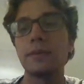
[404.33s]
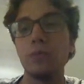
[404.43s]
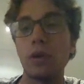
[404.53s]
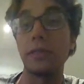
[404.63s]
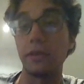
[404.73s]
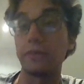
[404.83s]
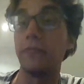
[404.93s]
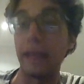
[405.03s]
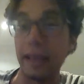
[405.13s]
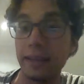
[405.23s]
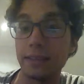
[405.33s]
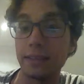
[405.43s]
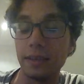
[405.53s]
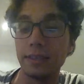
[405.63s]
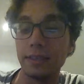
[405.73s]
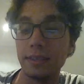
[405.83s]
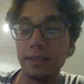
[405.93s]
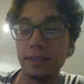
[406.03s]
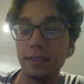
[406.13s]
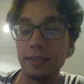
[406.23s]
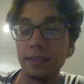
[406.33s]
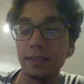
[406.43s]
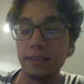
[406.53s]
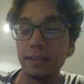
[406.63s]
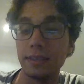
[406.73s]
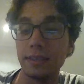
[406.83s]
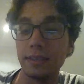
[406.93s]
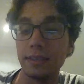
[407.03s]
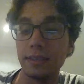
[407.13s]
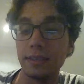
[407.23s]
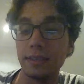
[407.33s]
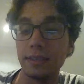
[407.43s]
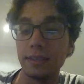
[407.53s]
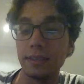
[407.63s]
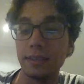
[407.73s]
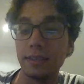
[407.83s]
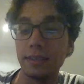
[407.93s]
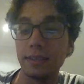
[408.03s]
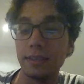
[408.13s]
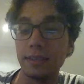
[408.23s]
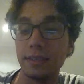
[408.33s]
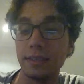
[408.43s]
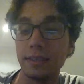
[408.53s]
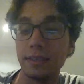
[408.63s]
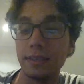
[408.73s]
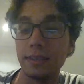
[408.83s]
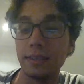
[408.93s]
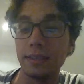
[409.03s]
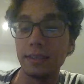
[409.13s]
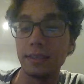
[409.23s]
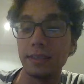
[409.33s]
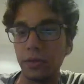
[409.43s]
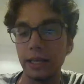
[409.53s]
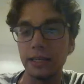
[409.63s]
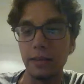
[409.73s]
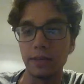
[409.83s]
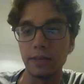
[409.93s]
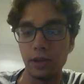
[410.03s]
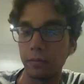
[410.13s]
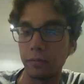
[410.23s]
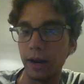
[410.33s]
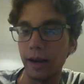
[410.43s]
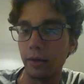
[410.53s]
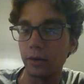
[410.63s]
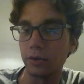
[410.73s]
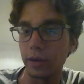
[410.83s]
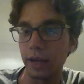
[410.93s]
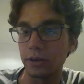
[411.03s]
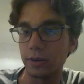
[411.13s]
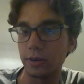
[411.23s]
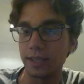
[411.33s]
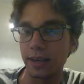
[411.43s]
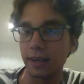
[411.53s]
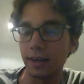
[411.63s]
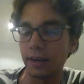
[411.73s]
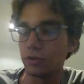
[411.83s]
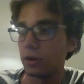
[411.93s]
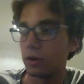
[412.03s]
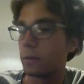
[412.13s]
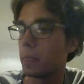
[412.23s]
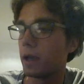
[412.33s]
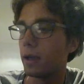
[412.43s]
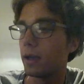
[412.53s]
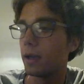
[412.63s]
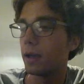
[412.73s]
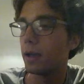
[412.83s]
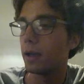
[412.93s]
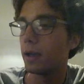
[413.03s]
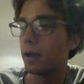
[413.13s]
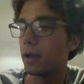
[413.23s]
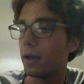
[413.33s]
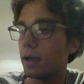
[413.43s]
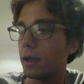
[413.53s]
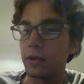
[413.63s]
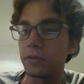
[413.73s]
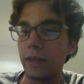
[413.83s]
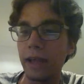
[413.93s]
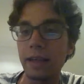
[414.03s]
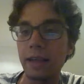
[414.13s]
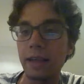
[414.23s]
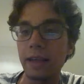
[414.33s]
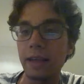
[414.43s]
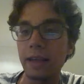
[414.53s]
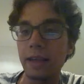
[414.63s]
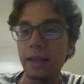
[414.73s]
fans and the team. I don't think it's a bad team at all. I just don't think they're built to teams in Europe right now, which we'll get into in a second, I'm sure. But their fans are all being like,